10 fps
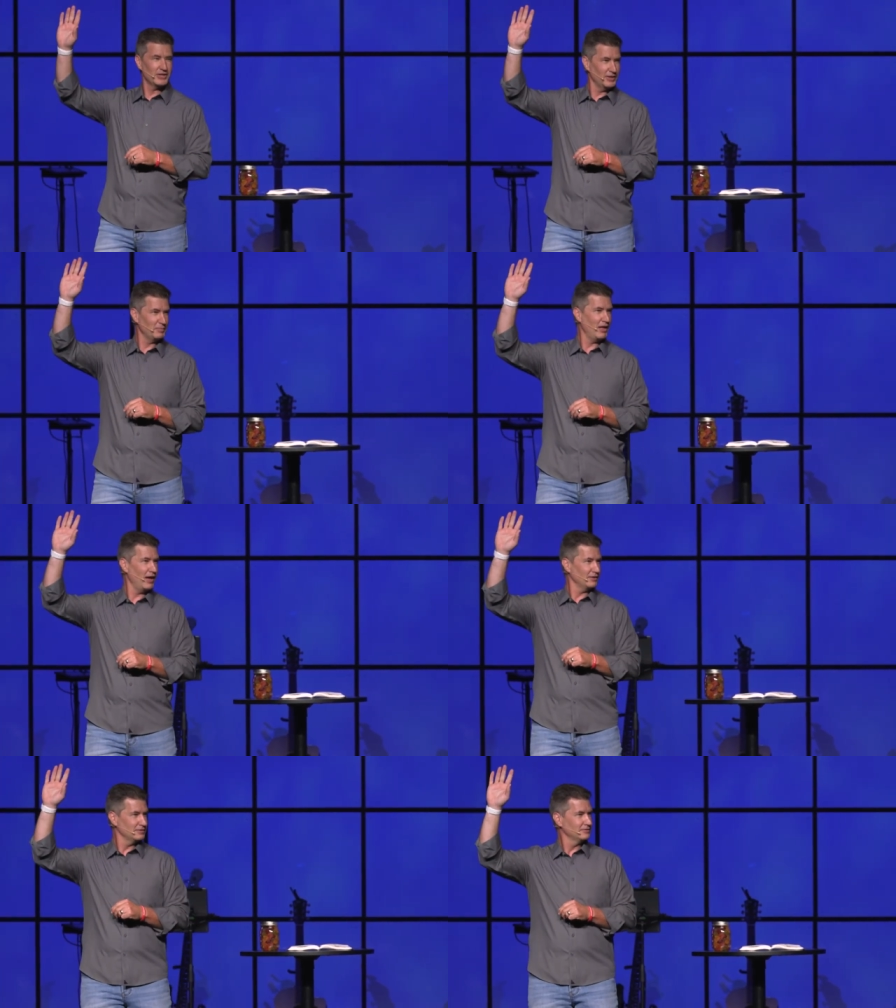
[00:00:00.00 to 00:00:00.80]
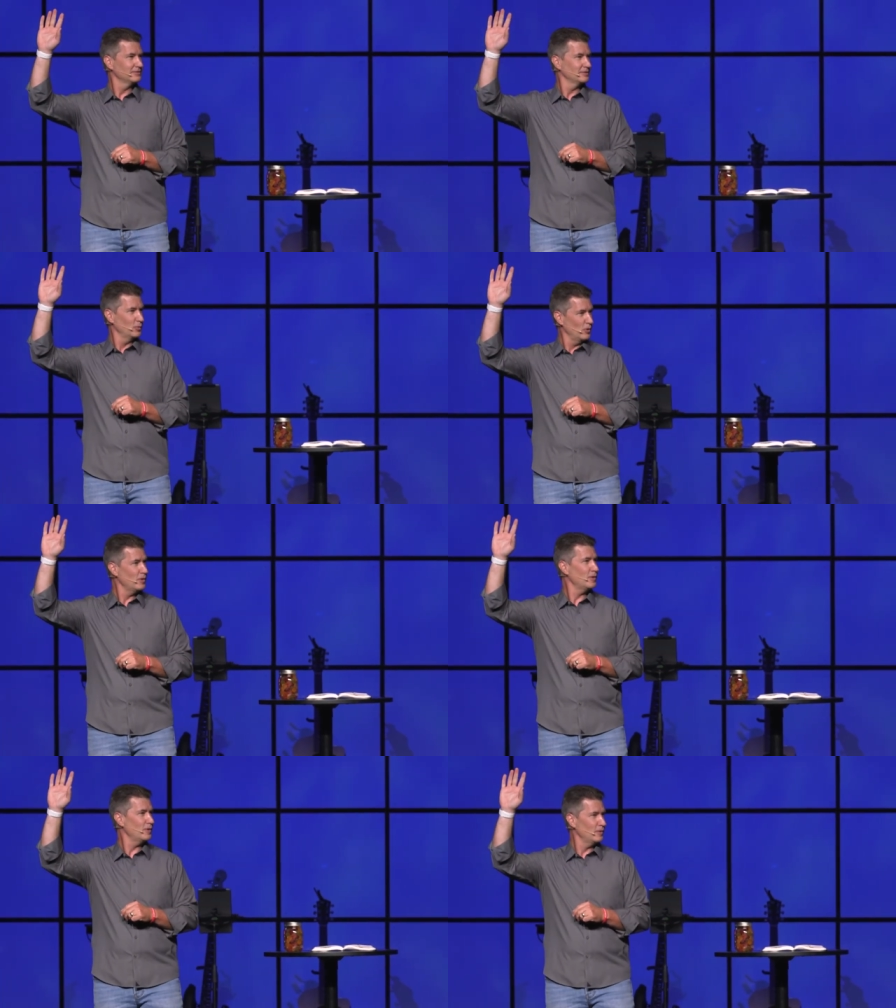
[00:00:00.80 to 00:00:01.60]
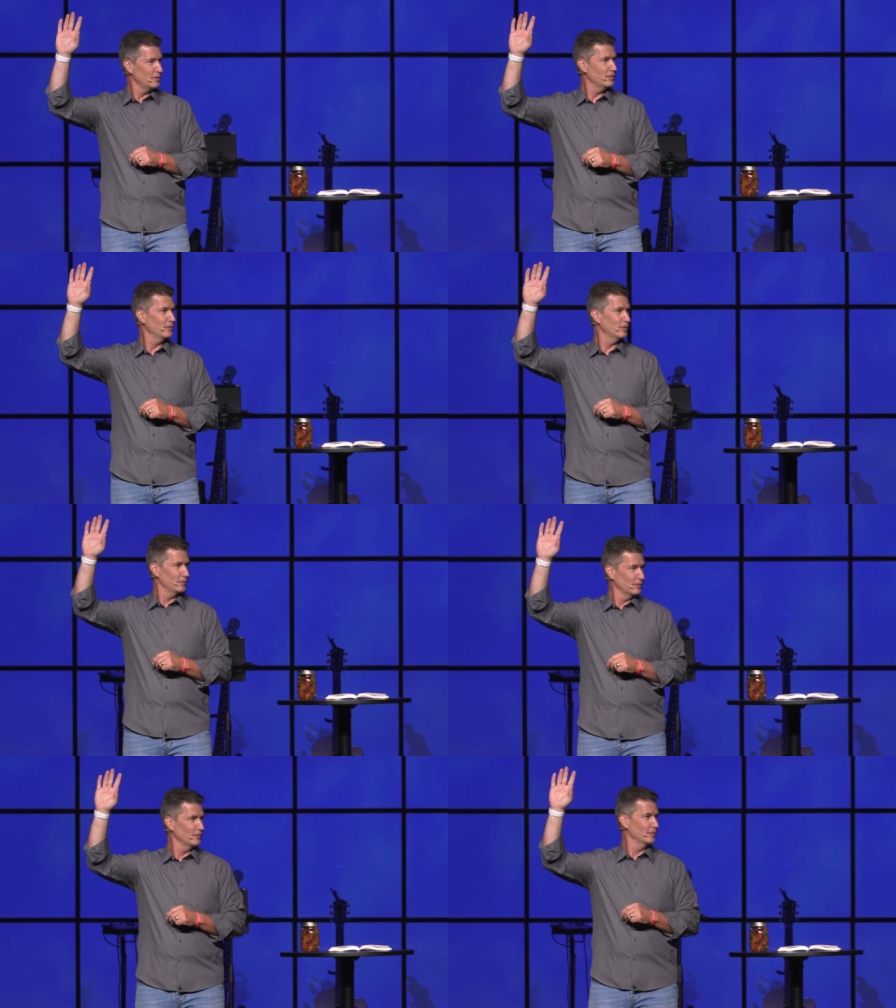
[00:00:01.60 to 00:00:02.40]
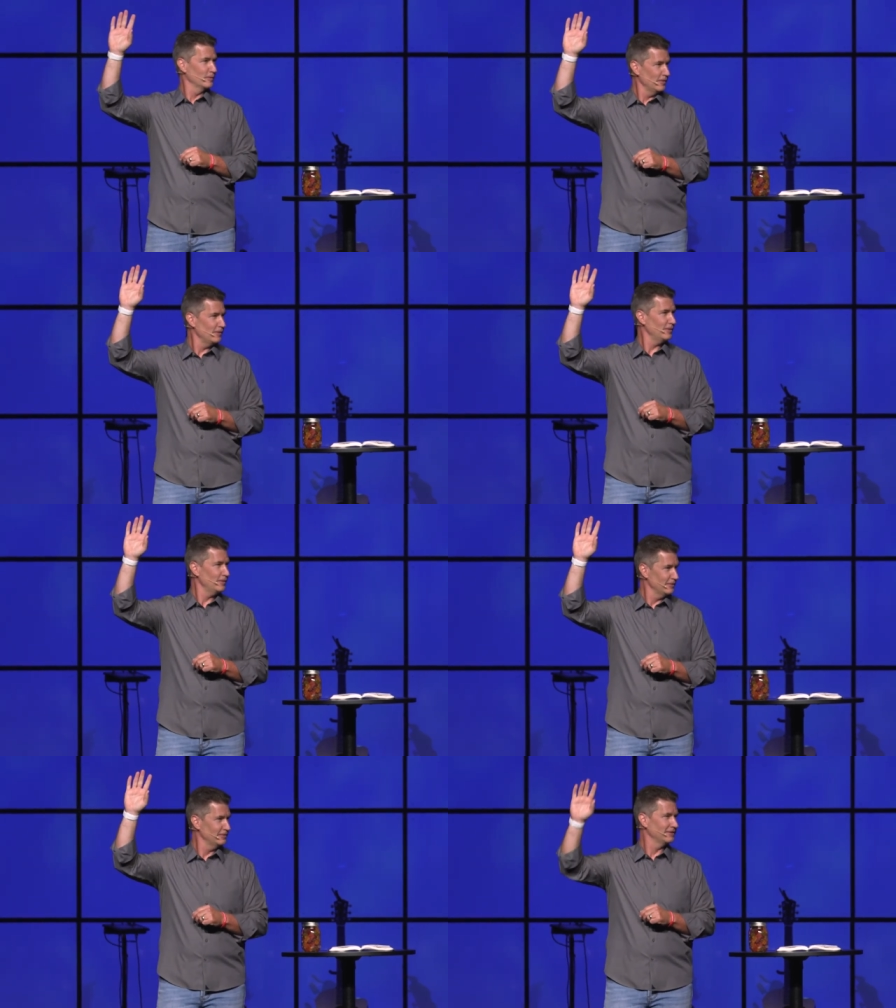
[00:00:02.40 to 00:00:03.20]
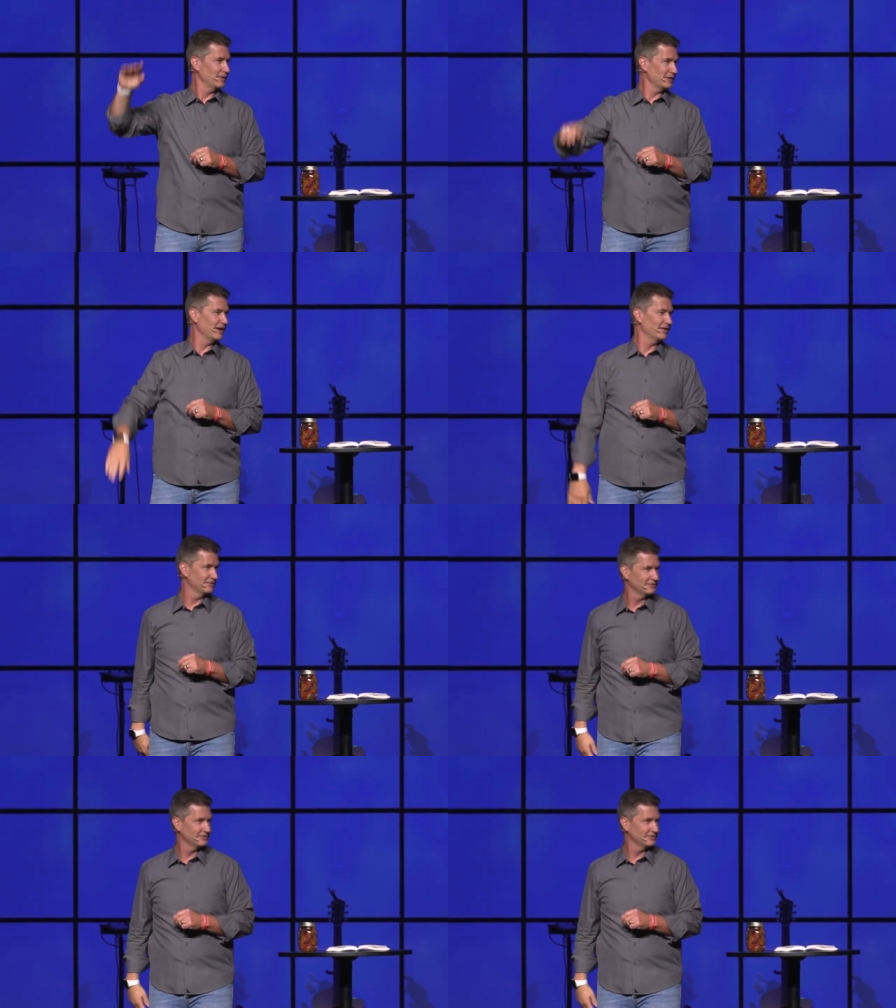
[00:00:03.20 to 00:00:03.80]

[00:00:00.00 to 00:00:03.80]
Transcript: on the Block? Whoa, whoa, there we go.